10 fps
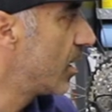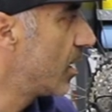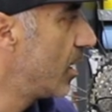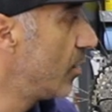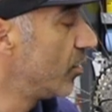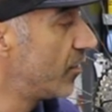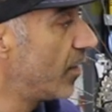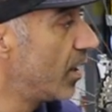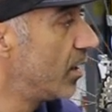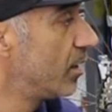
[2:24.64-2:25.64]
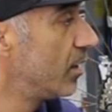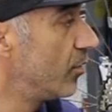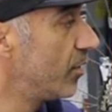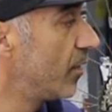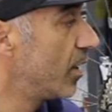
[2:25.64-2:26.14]
uh, it was fun. It
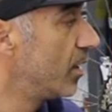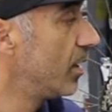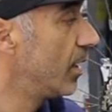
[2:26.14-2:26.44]
was fun.